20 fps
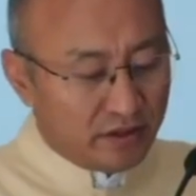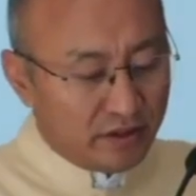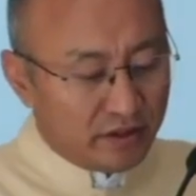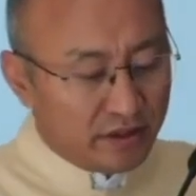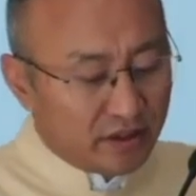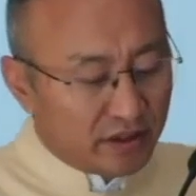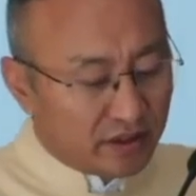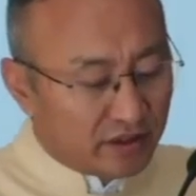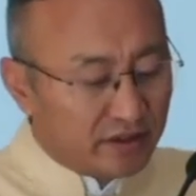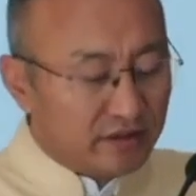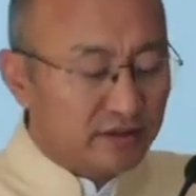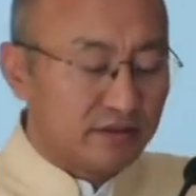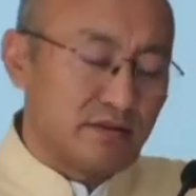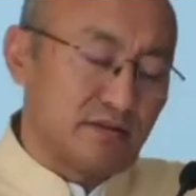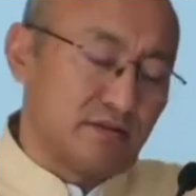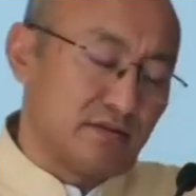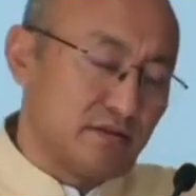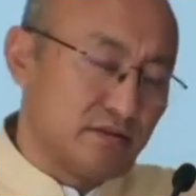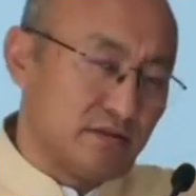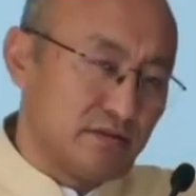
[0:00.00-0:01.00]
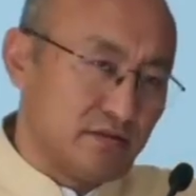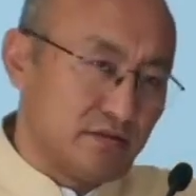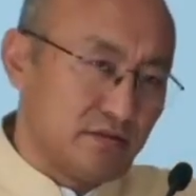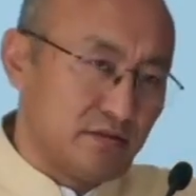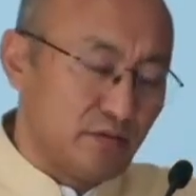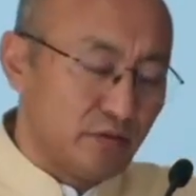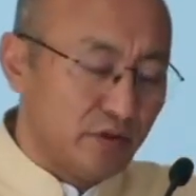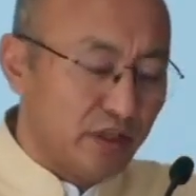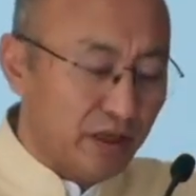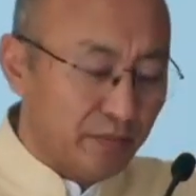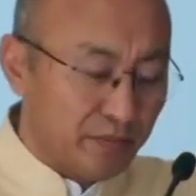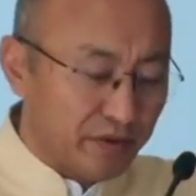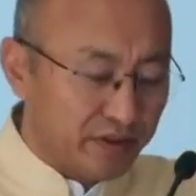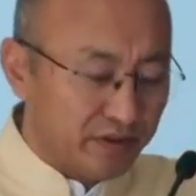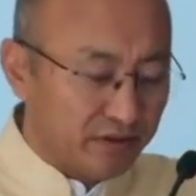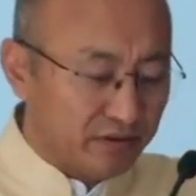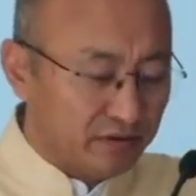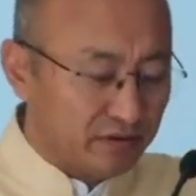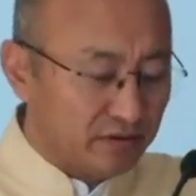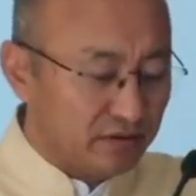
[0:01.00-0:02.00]
increase will
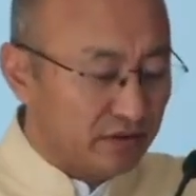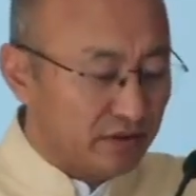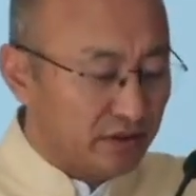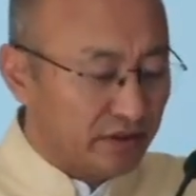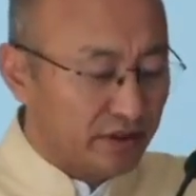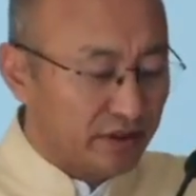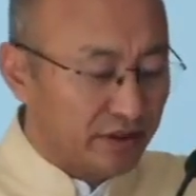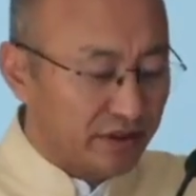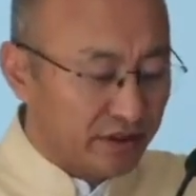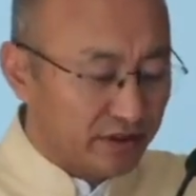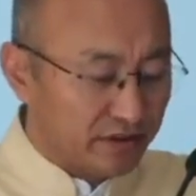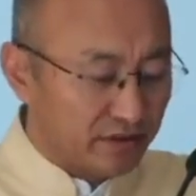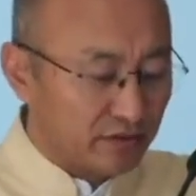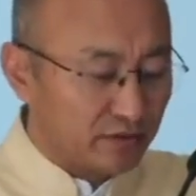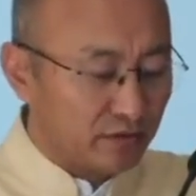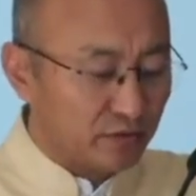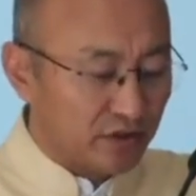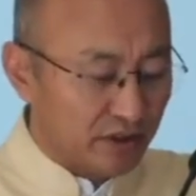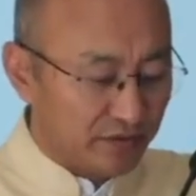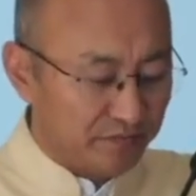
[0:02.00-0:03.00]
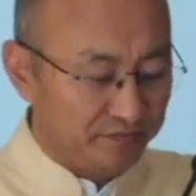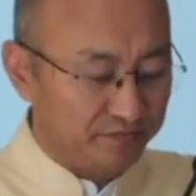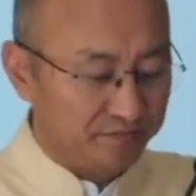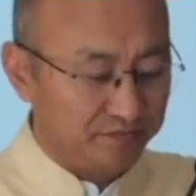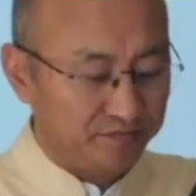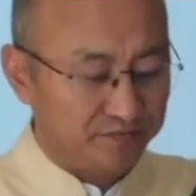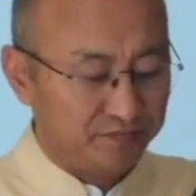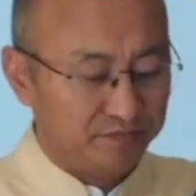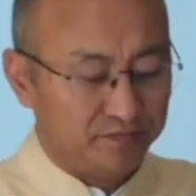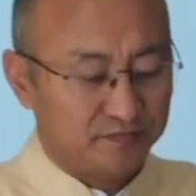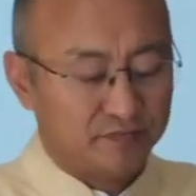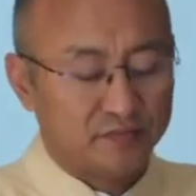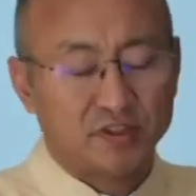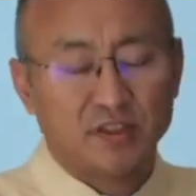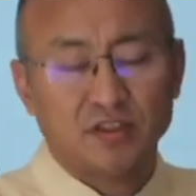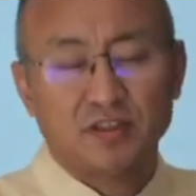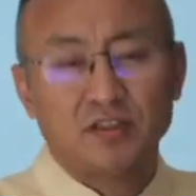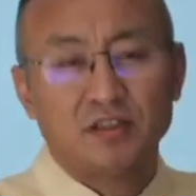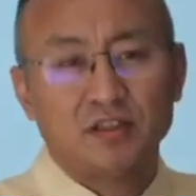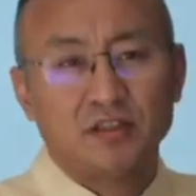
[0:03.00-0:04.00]
happen in the years to come.
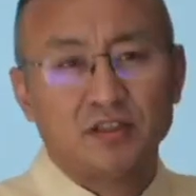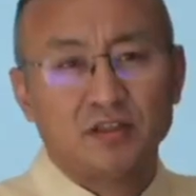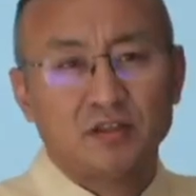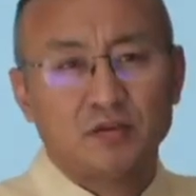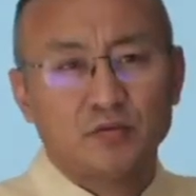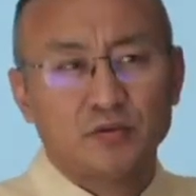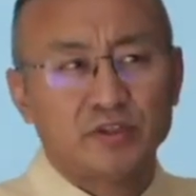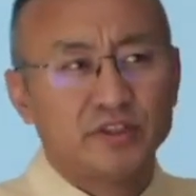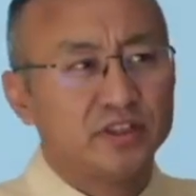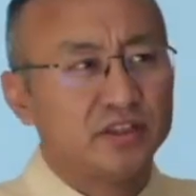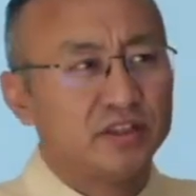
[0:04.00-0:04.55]
With